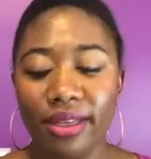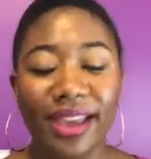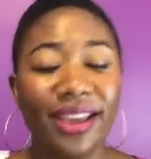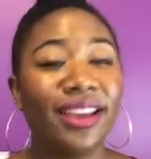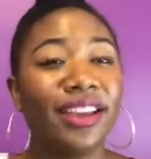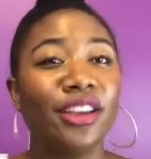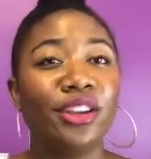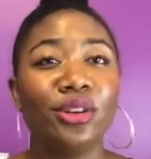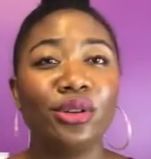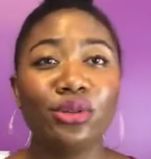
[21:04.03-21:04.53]

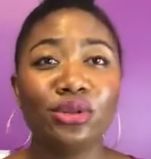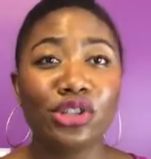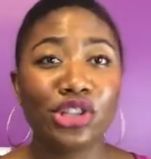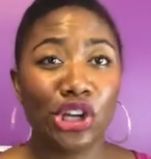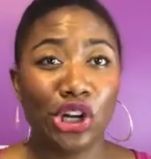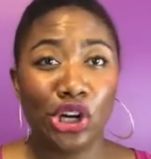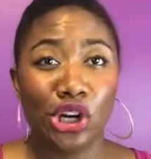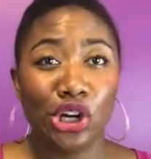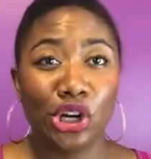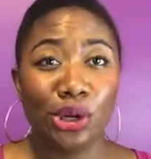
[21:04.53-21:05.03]
can use
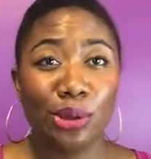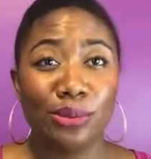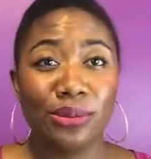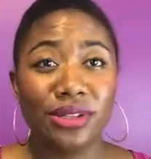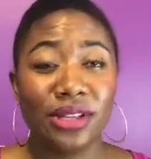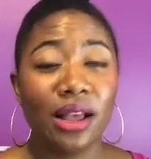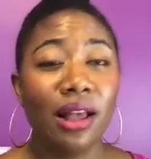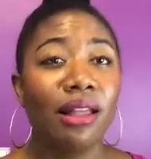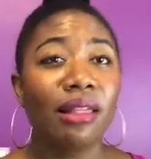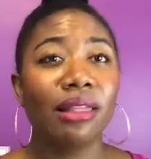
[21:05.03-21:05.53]
terms
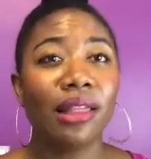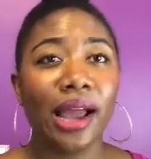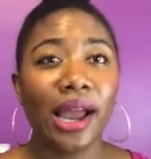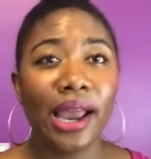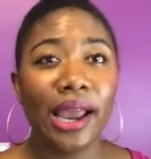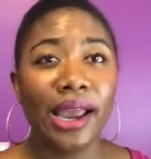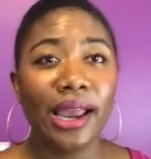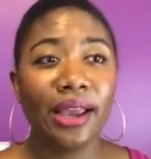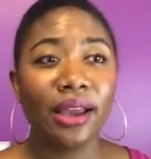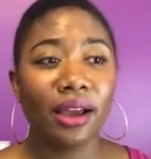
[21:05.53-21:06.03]

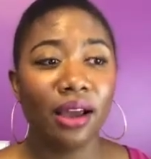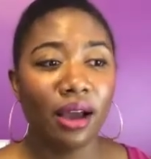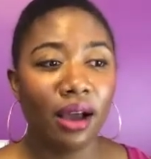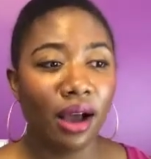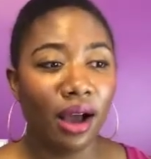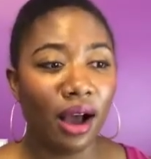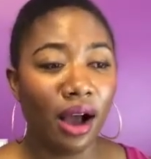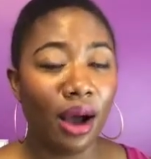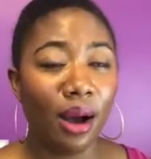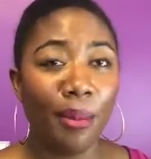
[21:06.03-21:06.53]
like
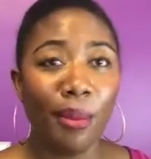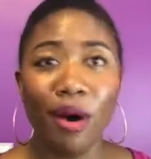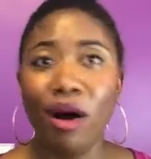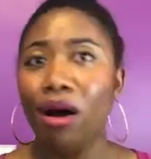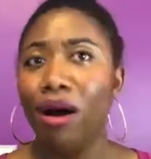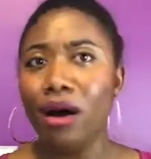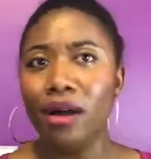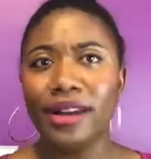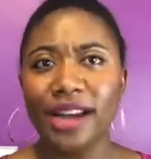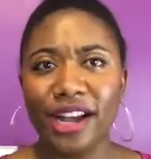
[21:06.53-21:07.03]

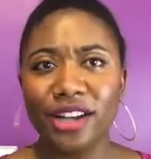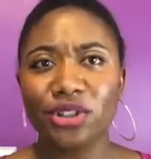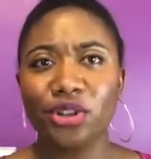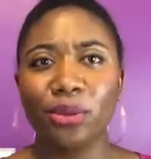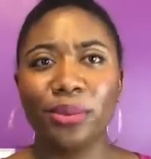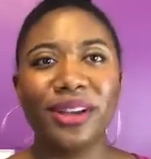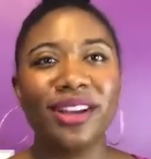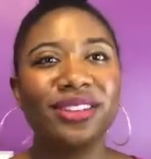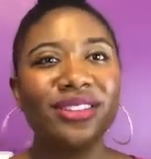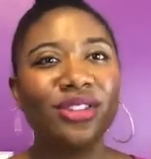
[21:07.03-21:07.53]
all natural,
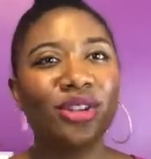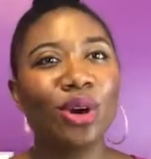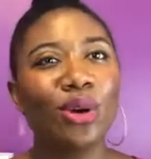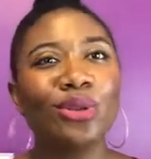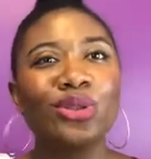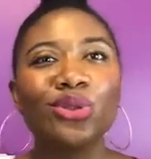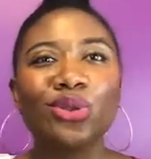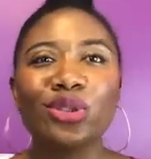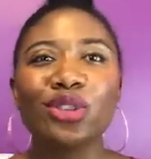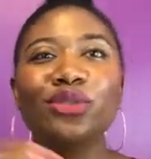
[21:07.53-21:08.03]
because those
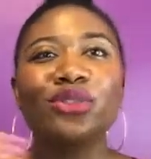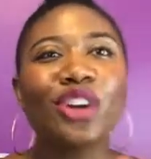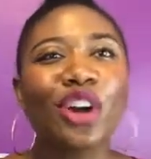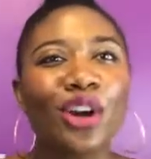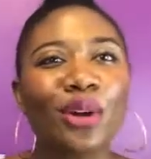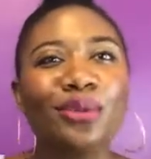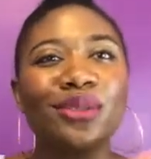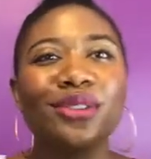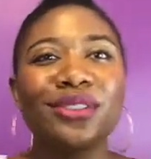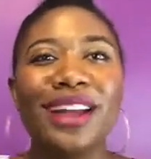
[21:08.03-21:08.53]
sorts of
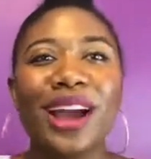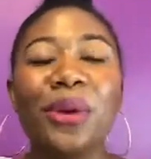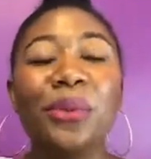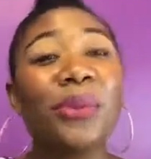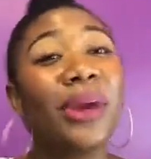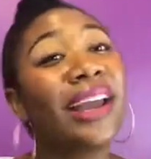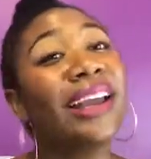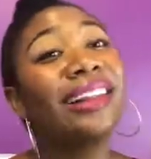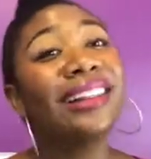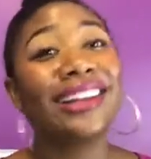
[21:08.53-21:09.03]
terms are not
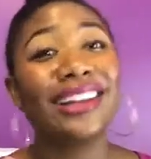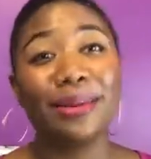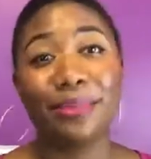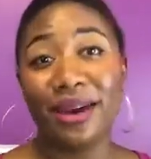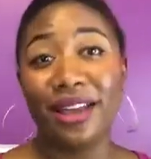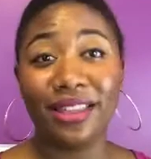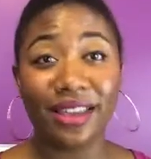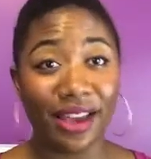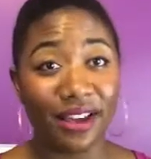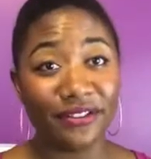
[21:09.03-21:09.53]
regulated by
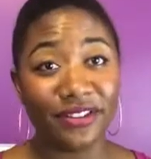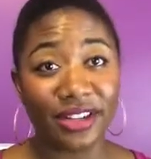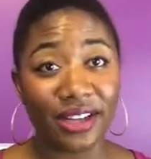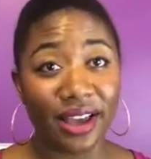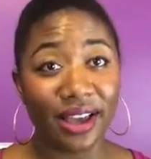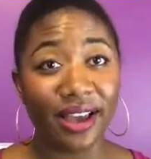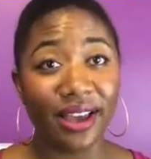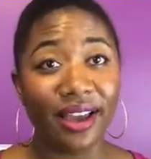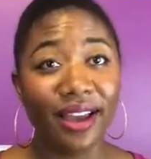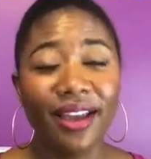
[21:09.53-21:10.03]
the FDA.
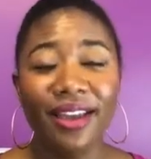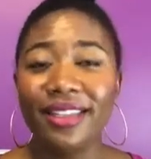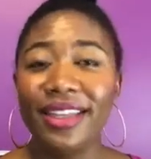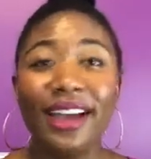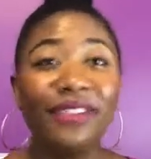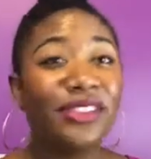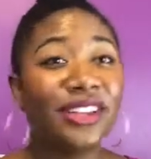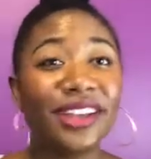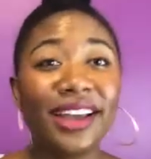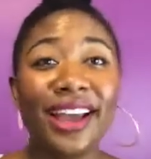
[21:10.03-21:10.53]
The
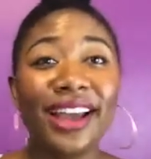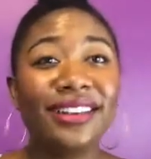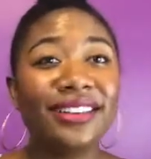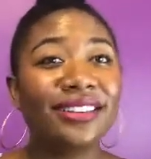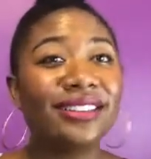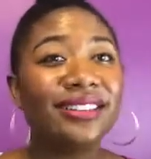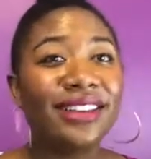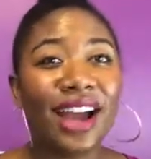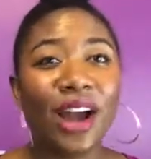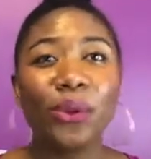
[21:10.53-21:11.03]
FDA does
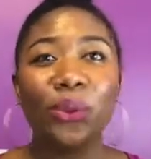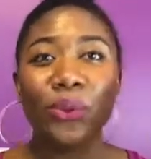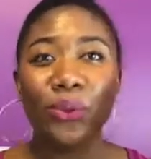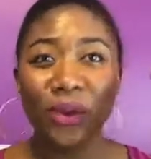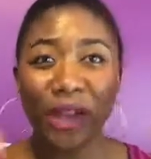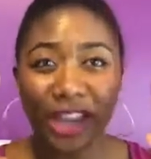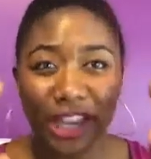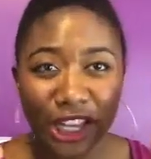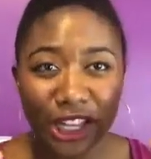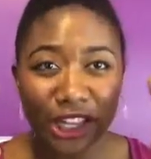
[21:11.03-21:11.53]
not
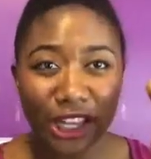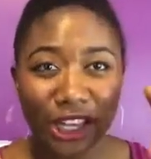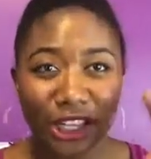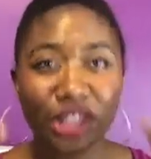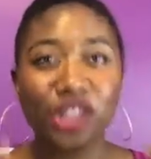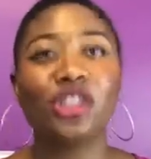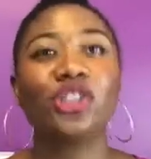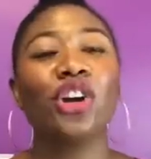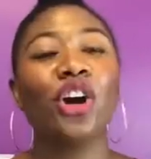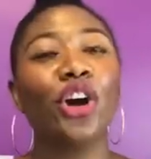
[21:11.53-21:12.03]
regulate the
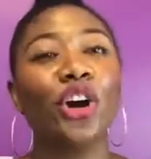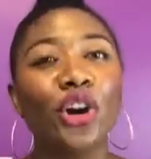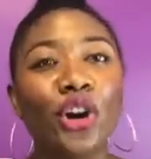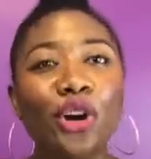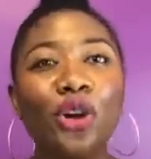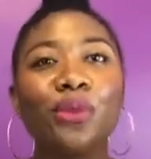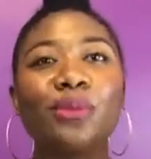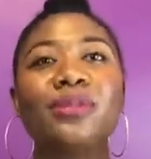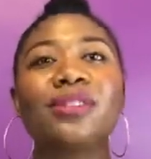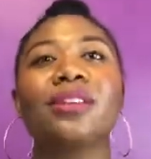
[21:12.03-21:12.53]

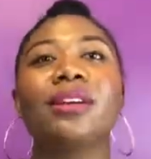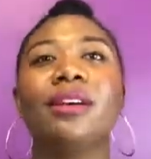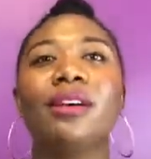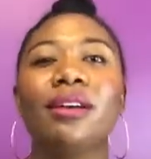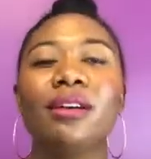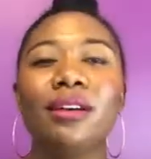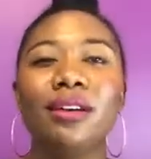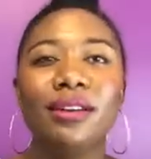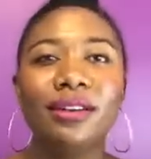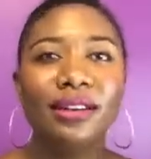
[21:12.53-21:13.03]
terms
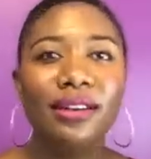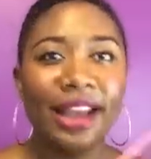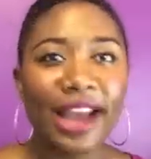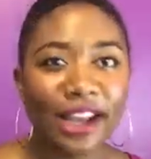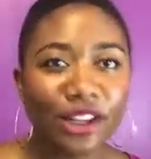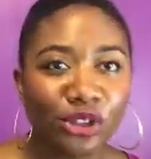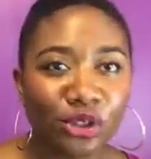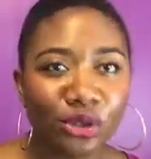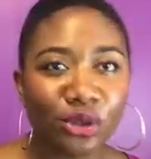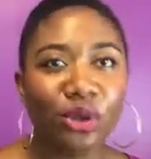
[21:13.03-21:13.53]

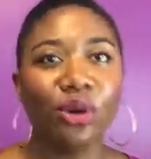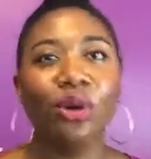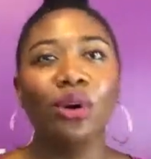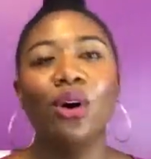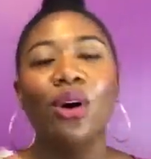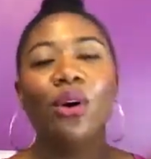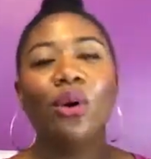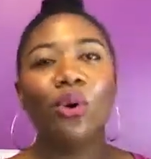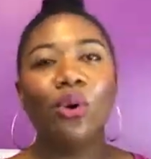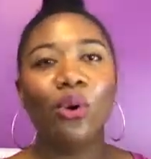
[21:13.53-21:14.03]
natural
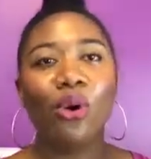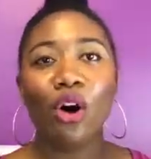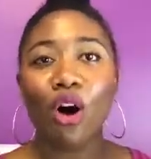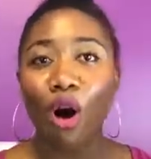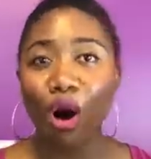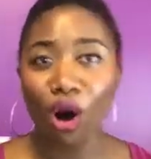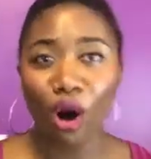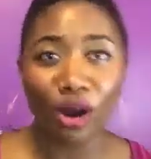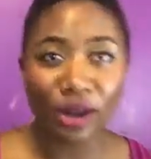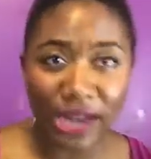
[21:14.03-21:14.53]
or
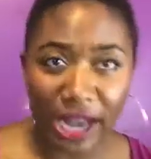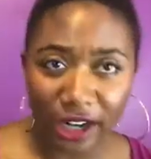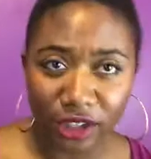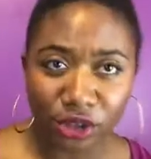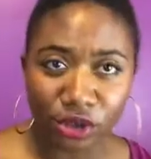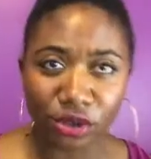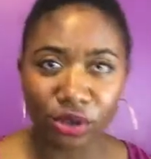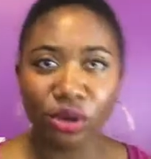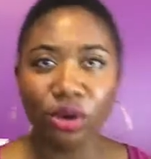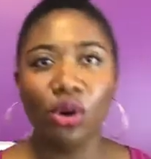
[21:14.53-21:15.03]
all
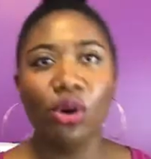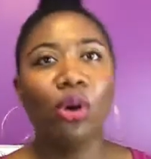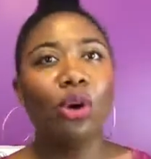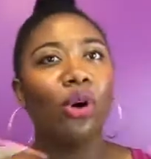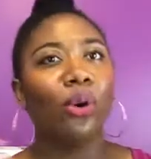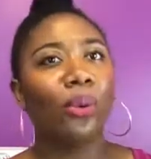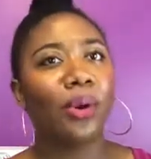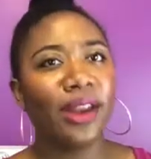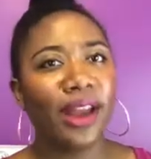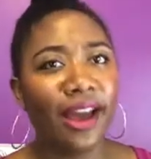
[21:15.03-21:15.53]
natural or
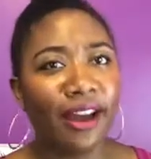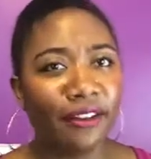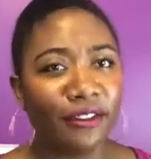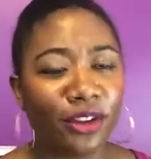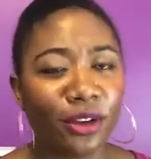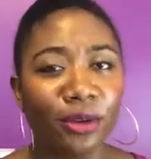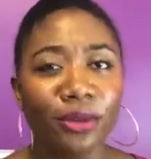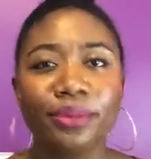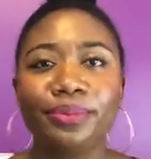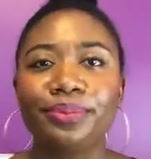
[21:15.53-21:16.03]
what have you.